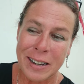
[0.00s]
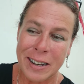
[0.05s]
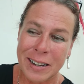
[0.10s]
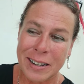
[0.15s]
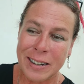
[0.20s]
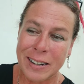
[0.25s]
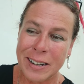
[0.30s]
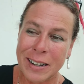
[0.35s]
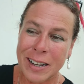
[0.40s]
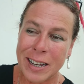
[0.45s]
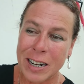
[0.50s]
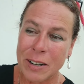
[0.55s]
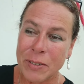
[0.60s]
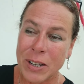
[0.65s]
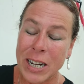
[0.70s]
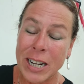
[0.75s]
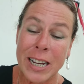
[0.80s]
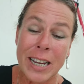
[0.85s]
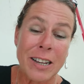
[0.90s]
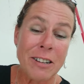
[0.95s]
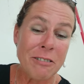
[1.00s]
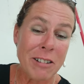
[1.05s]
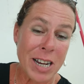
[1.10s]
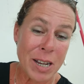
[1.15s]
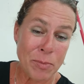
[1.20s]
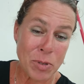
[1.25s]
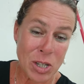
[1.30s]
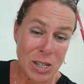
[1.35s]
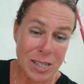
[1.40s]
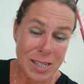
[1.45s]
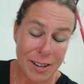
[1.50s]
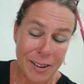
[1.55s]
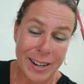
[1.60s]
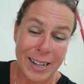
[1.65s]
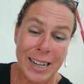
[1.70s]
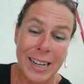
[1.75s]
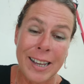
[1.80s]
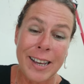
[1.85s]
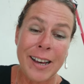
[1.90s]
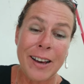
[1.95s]
And I'm going to get Graham to
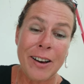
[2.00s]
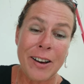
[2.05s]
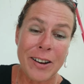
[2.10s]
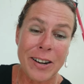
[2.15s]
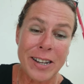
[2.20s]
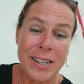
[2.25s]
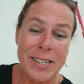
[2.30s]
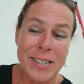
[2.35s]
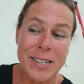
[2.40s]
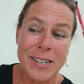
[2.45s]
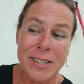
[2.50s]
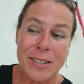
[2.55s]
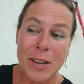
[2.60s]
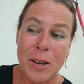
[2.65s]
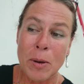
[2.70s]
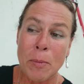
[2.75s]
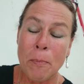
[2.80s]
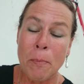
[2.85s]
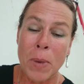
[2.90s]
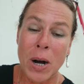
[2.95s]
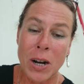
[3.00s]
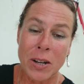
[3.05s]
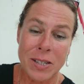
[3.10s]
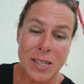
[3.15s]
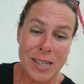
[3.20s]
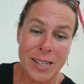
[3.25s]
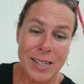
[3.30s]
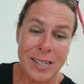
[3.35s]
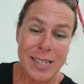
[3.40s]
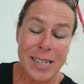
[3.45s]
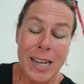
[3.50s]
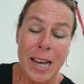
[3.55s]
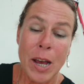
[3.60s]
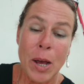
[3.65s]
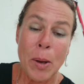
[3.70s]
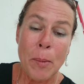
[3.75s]
title it Ernest Martins,